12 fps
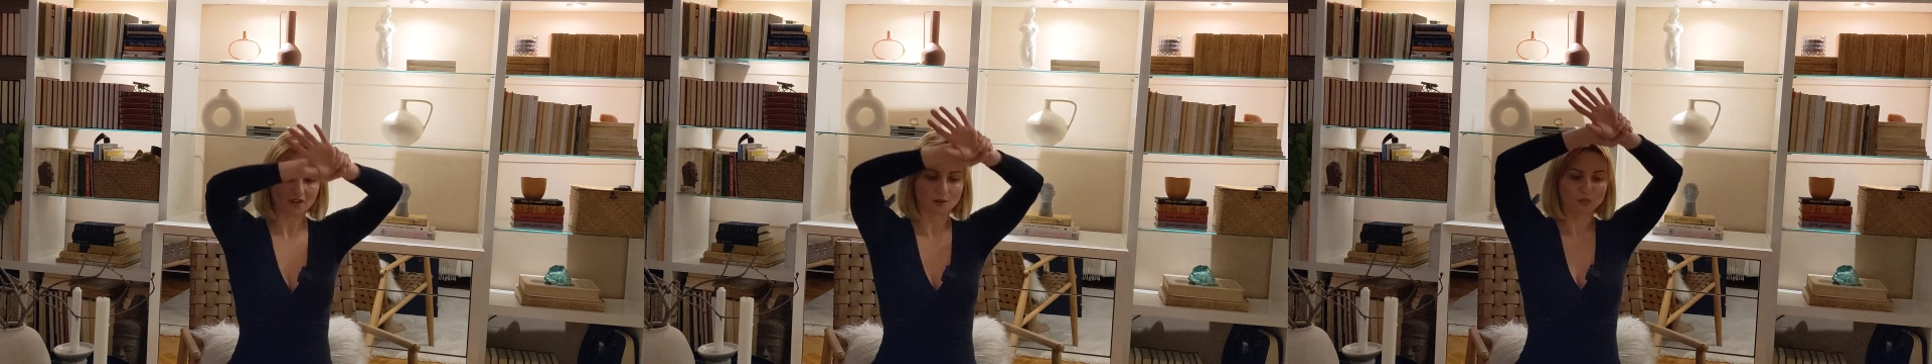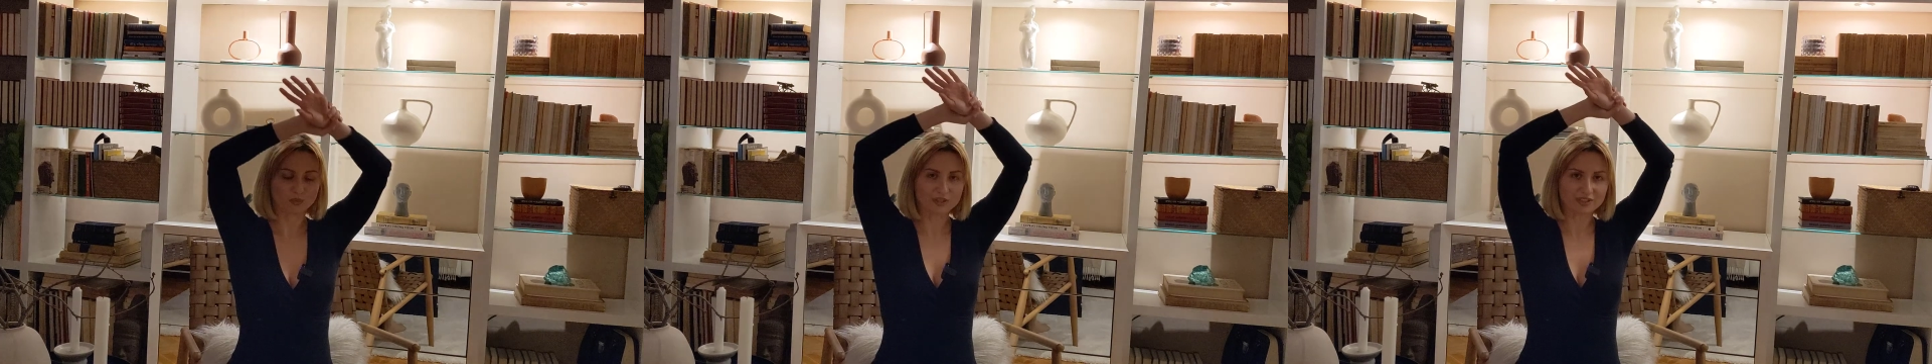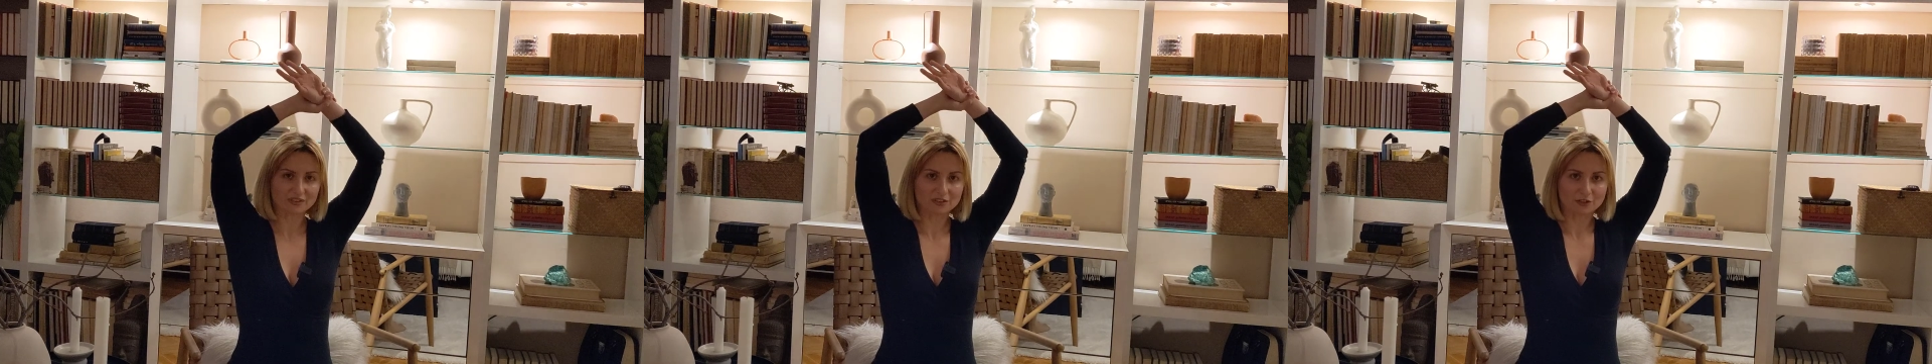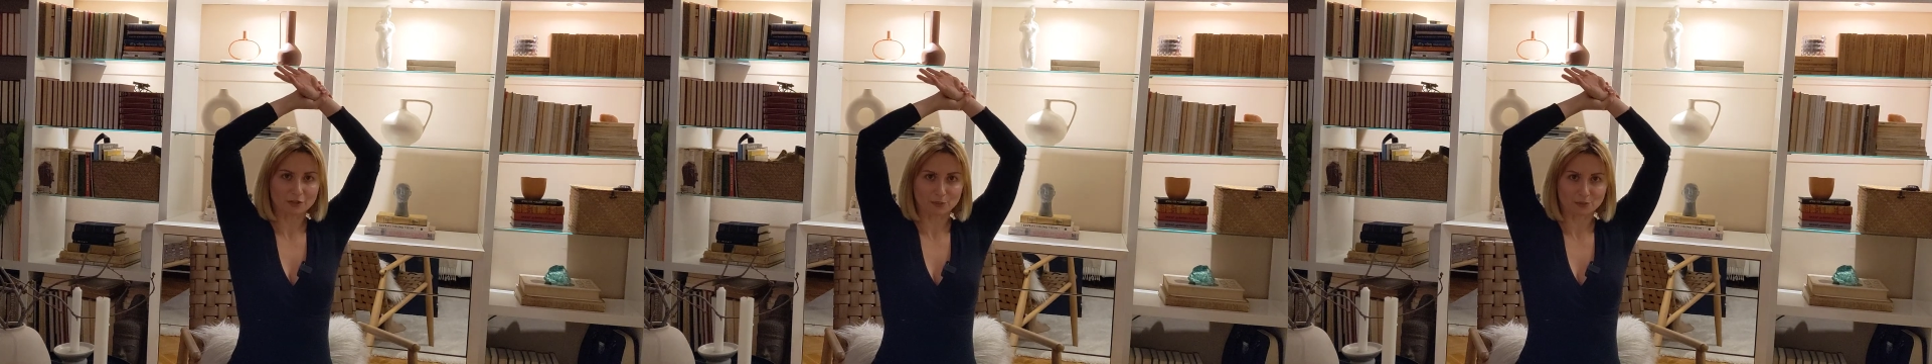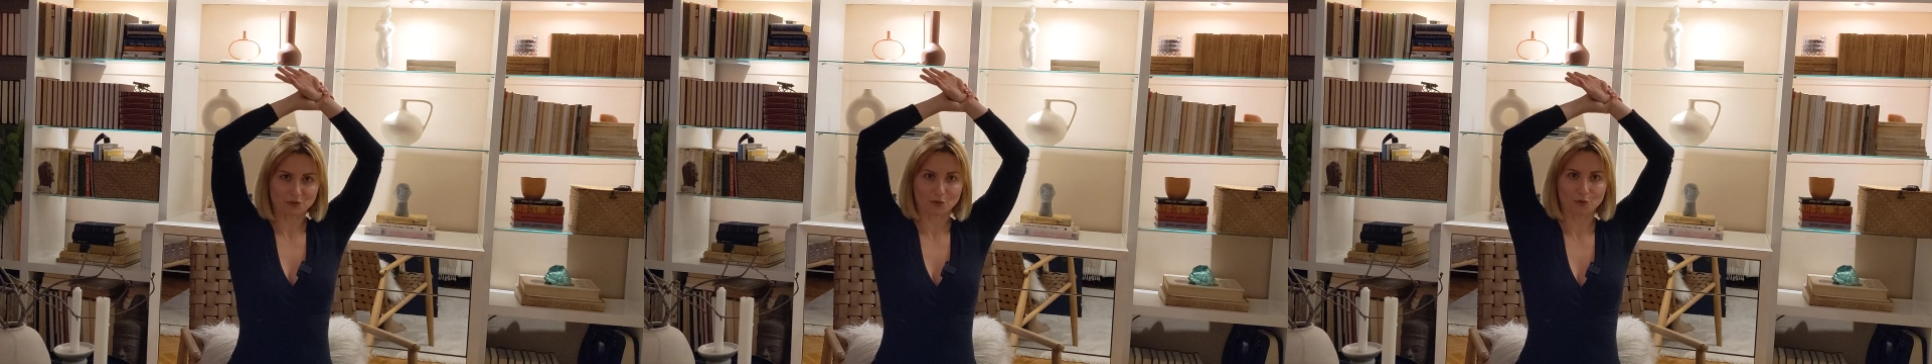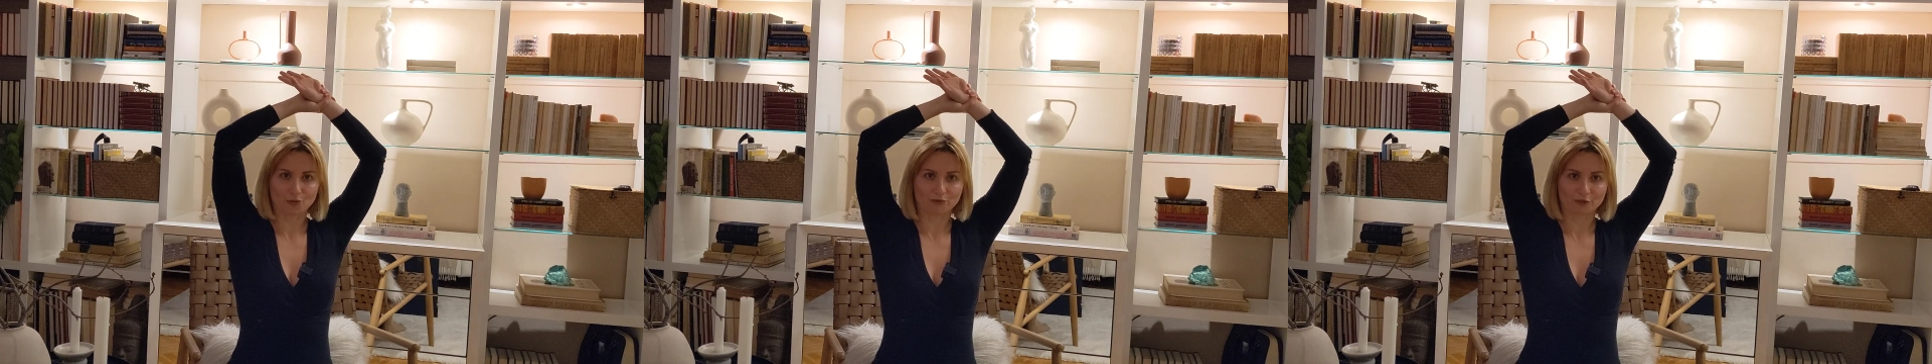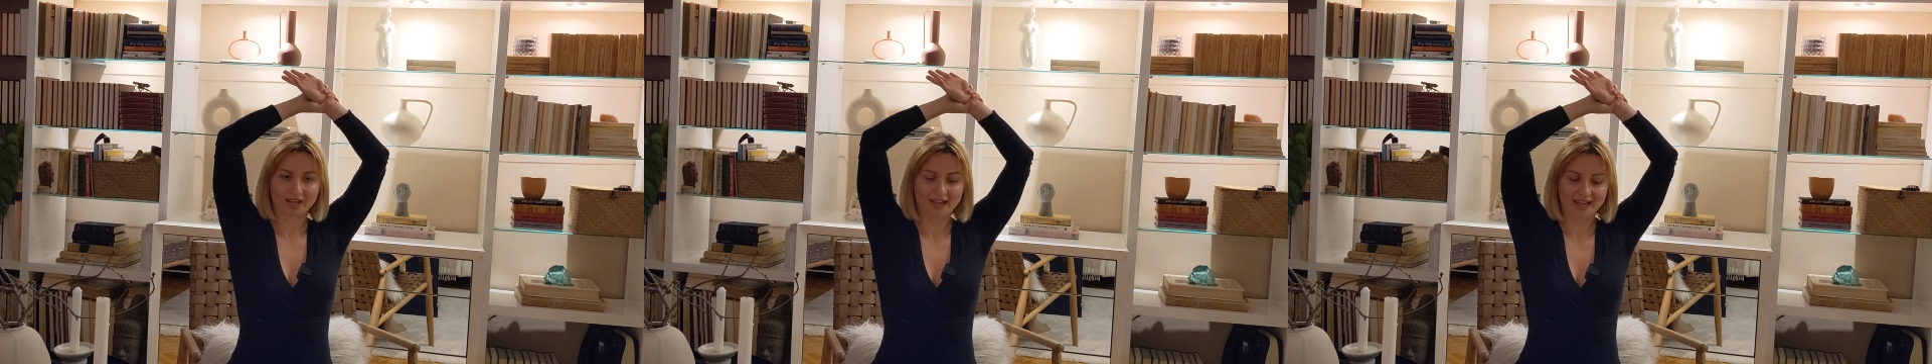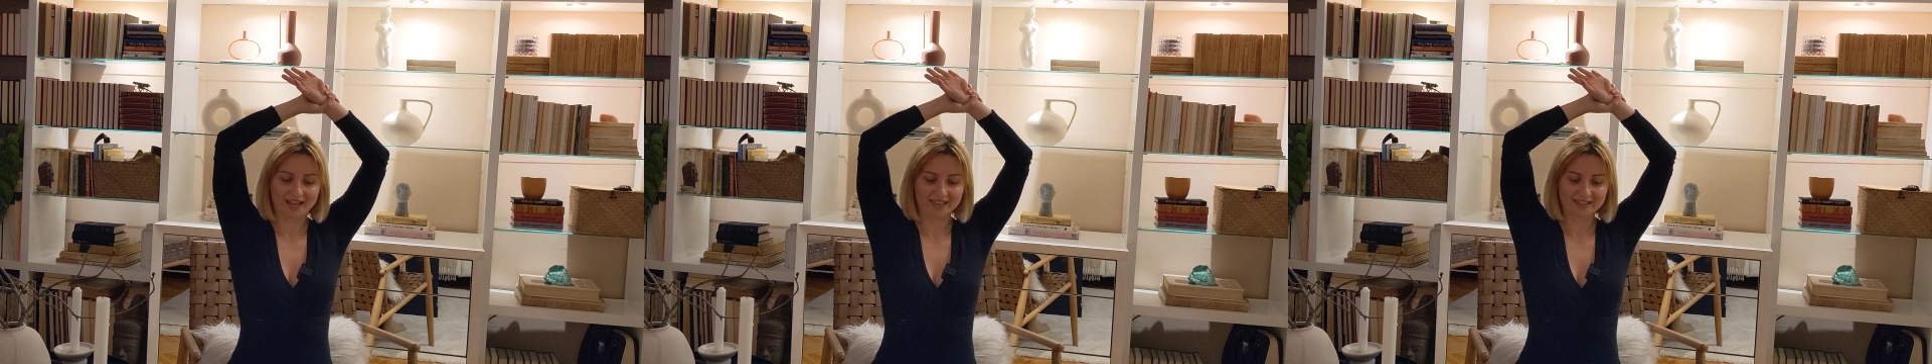Bring the arms
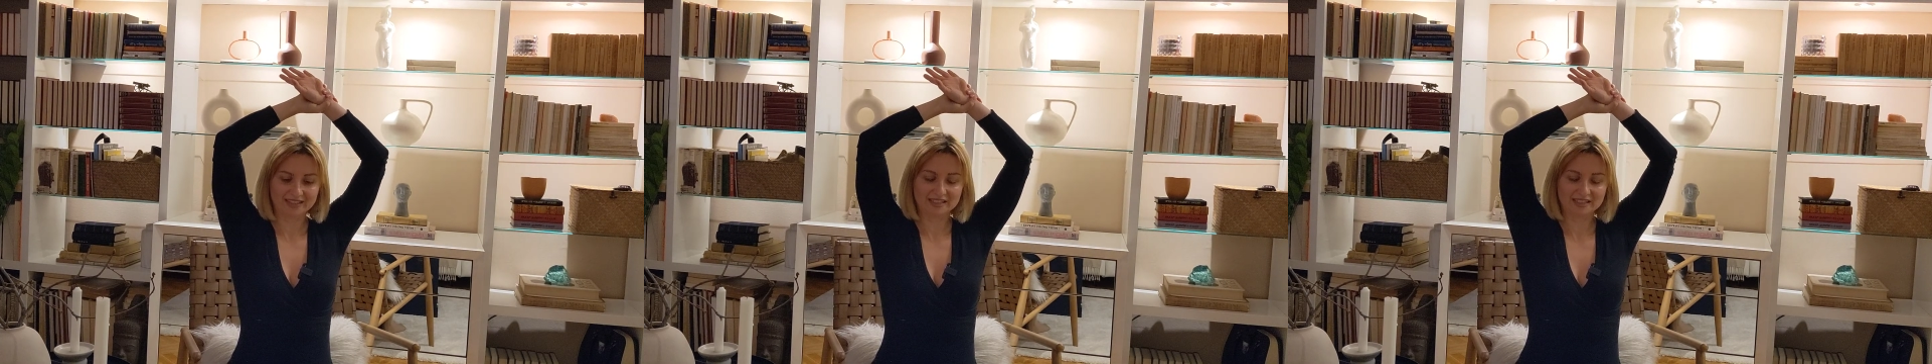overhead,